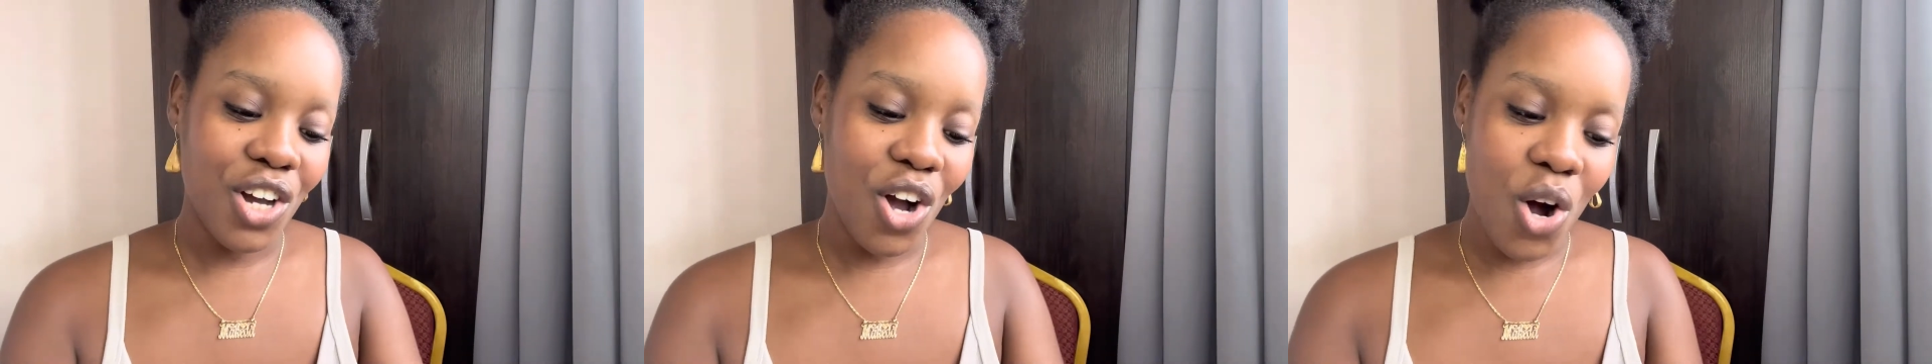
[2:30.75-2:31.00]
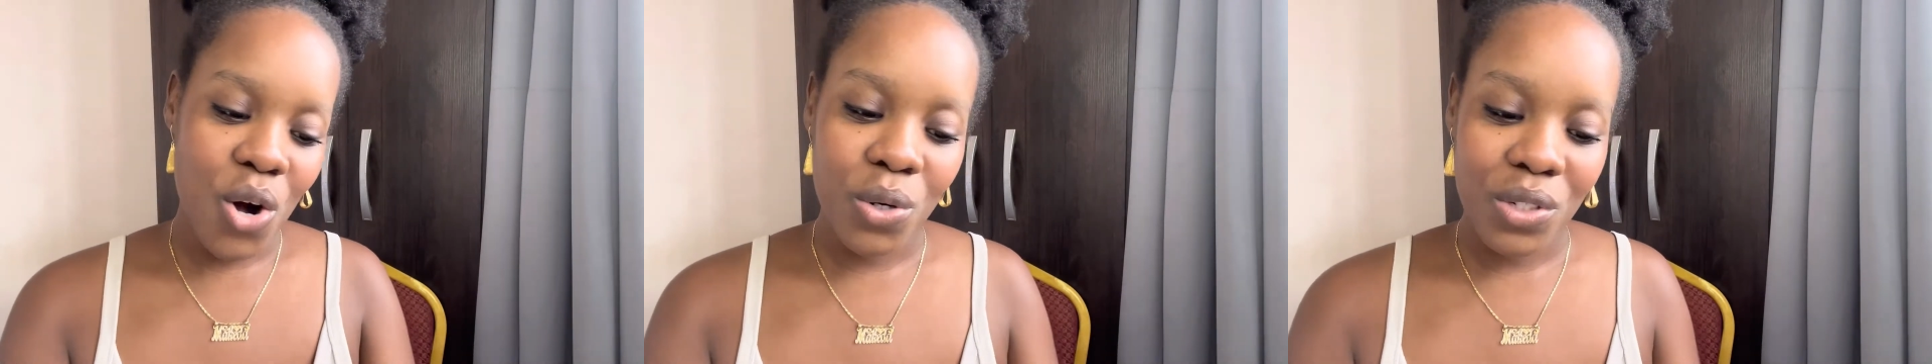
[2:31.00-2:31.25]

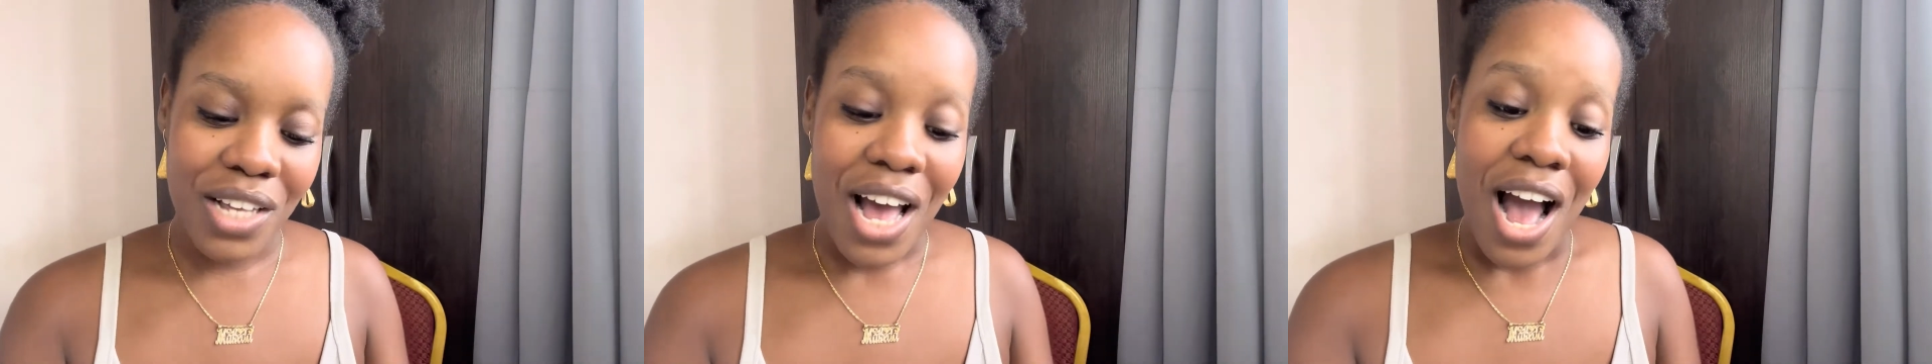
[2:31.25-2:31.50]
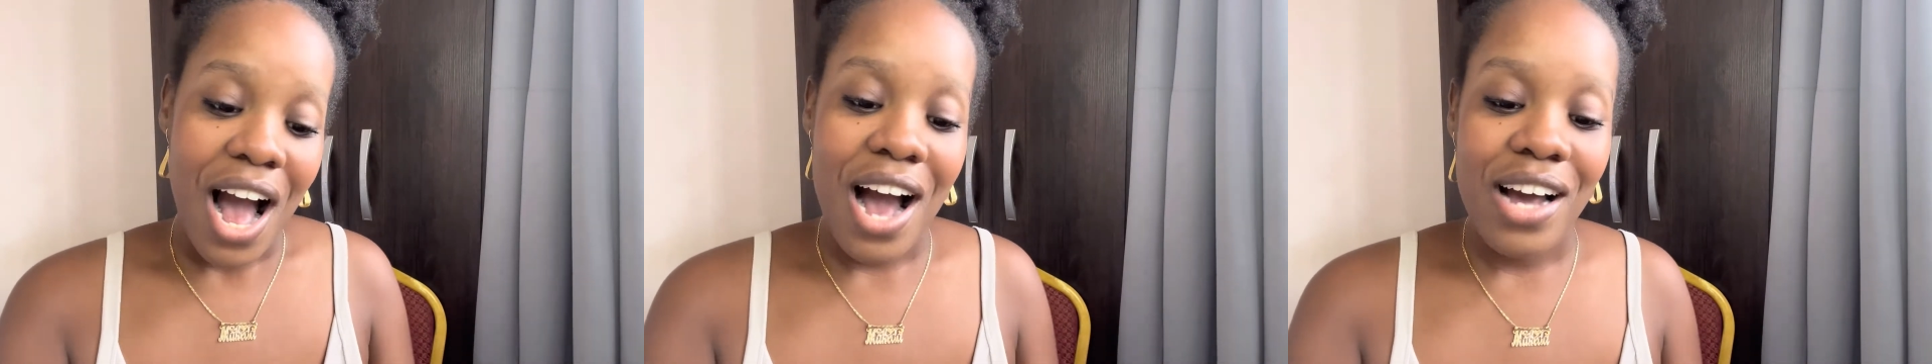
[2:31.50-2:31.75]
out,
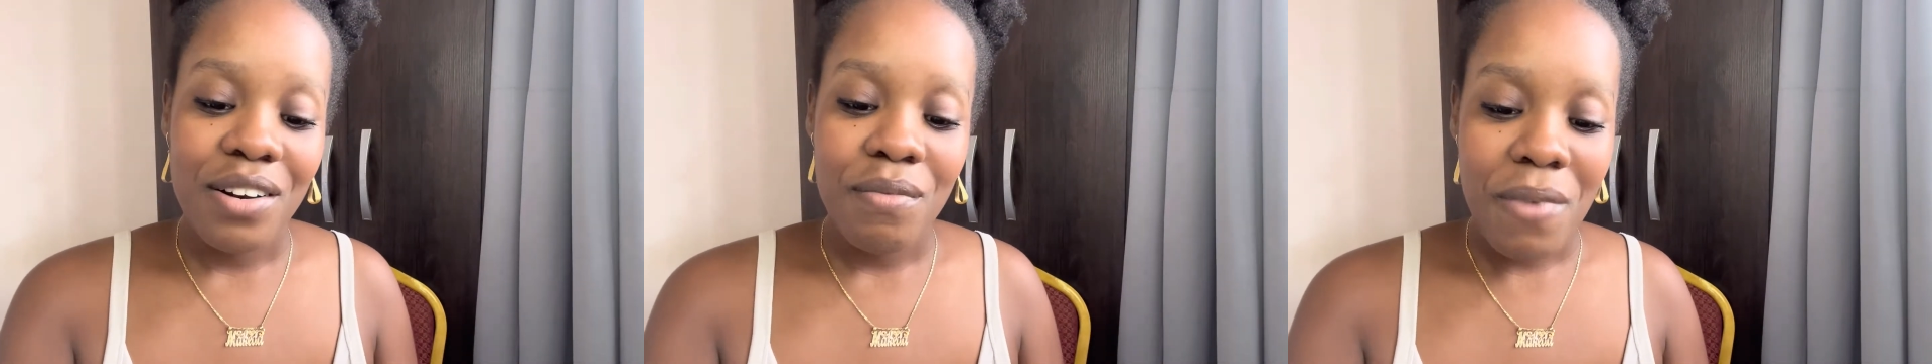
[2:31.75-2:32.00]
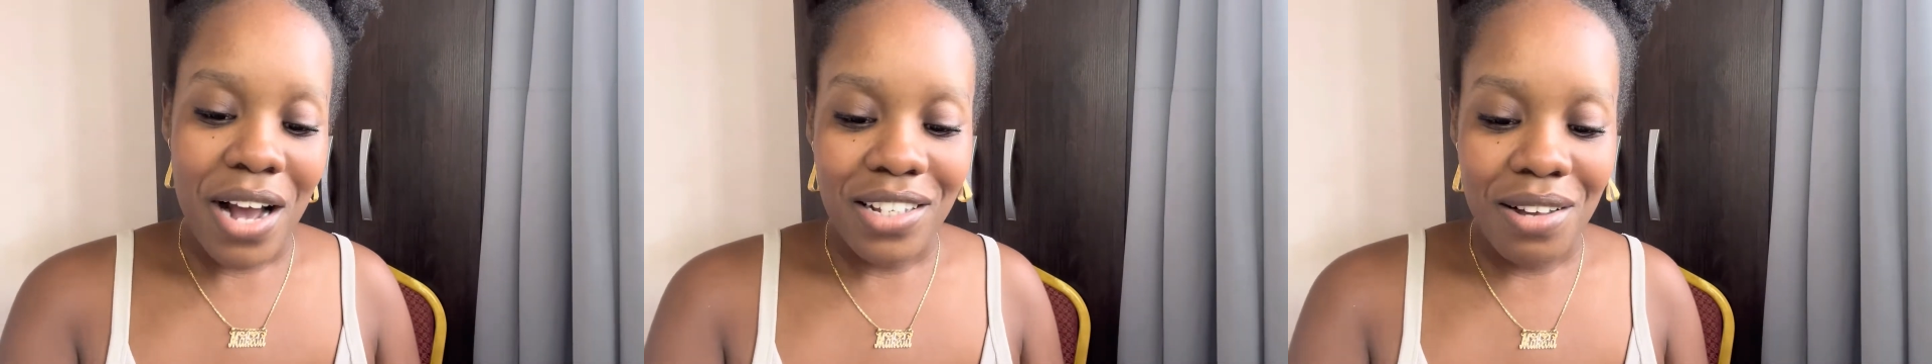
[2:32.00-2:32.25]
and
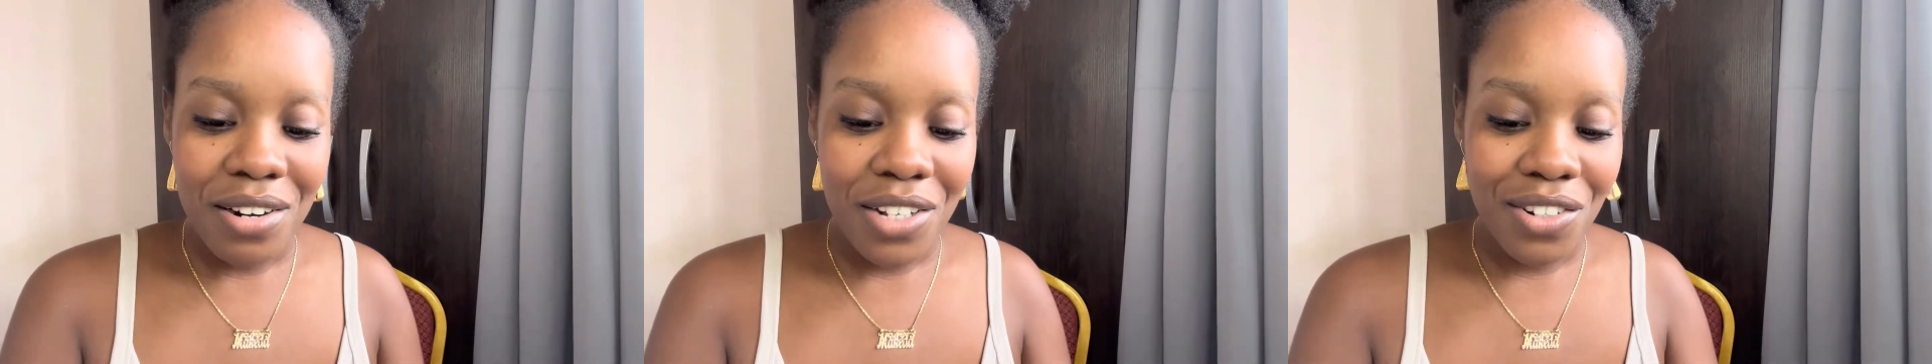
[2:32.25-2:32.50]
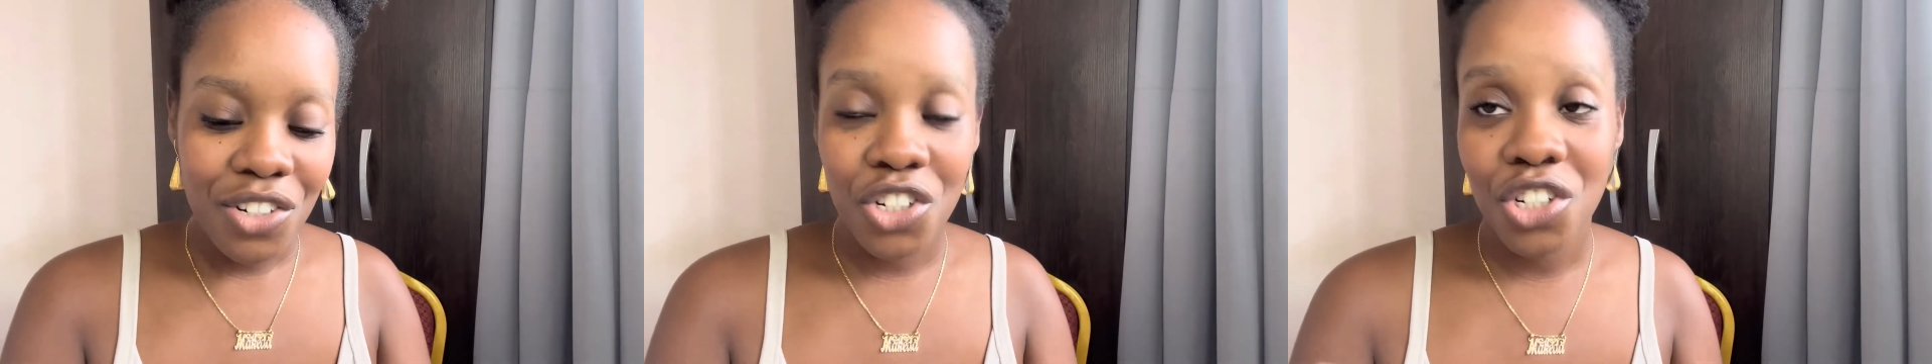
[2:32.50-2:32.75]
buy some of this.